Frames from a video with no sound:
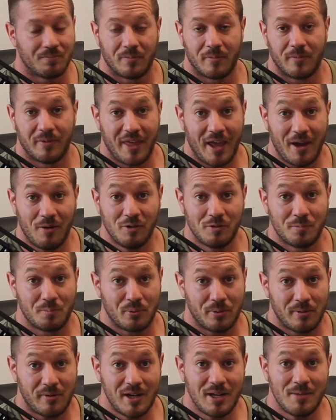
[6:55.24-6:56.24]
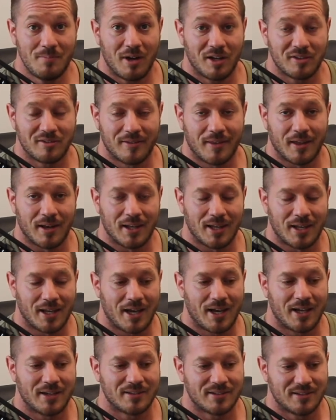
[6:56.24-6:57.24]
That was pretty much the
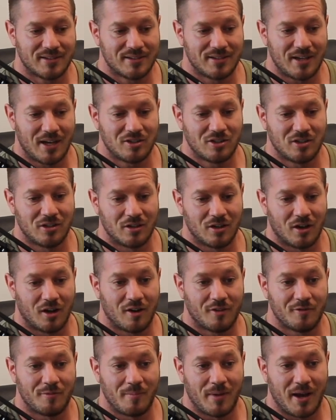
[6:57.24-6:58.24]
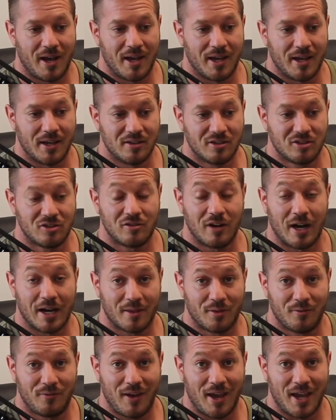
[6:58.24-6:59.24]
last session of my
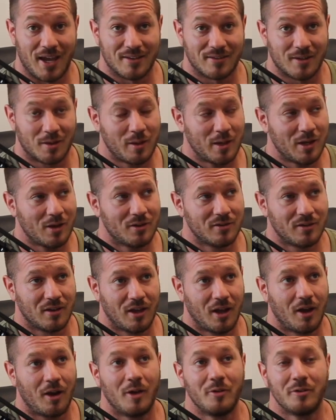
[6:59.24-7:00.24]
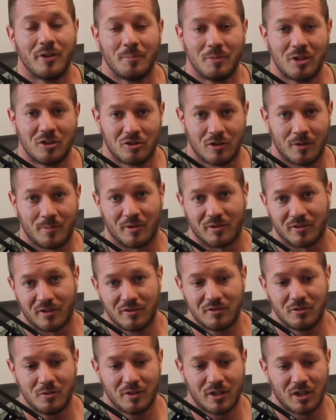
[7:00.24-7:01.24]
strength phase. I think I was up to triples. I
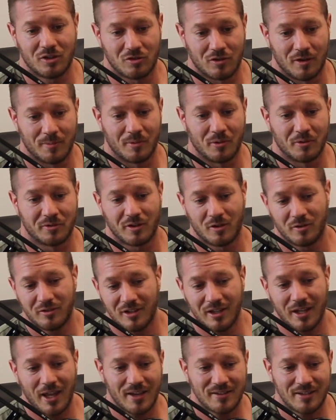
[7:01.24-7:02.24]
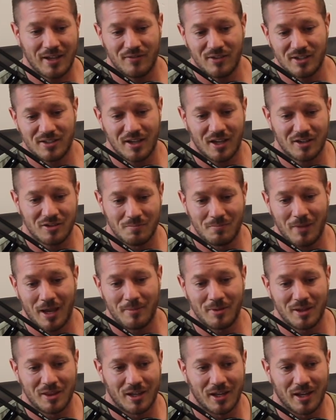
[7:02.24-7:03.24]
was doing a triple. So it was the last heavy session,
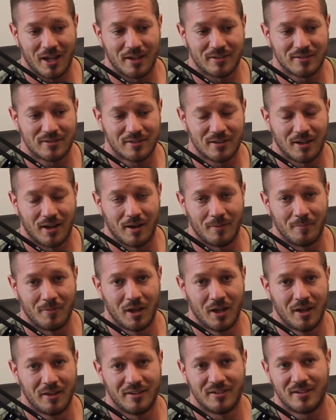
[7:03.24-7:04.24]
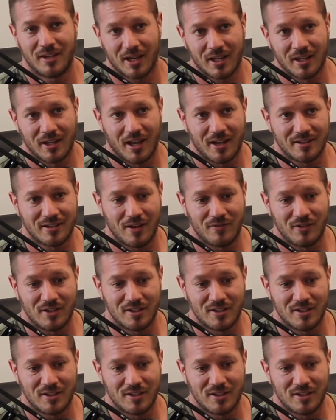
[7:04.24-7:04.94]
maybe the second last heavy